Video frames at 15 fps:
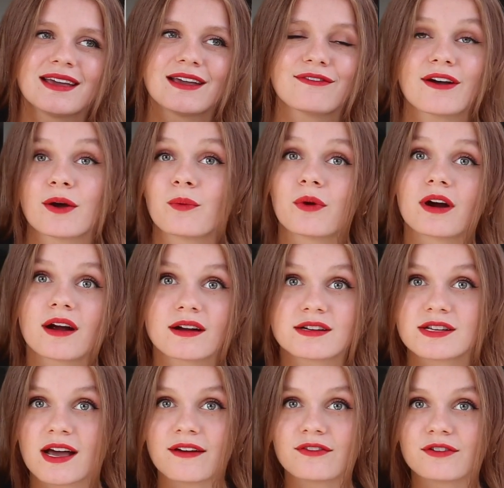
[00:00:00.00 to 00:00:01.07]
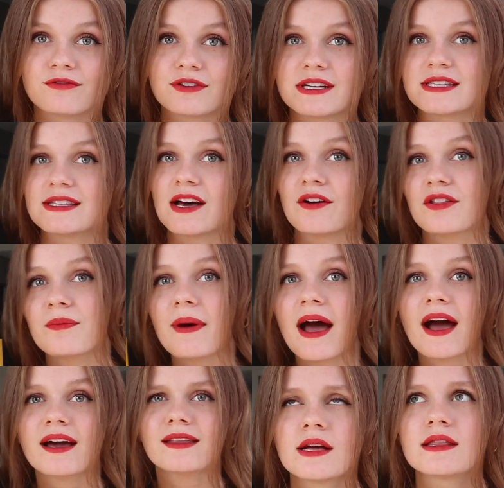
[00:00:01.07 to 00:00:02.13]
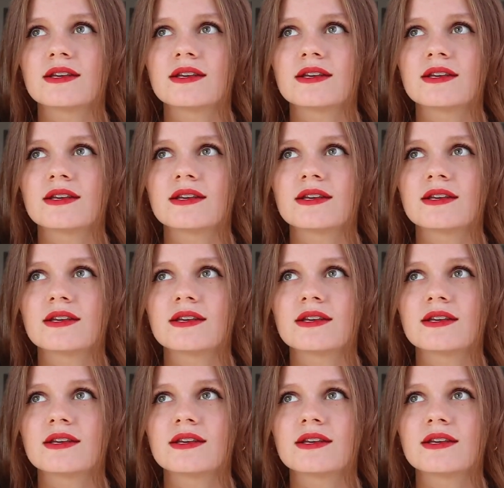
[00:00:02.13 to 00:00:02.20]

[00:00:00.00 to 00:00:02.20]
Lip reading: if I were to ever resell the bag,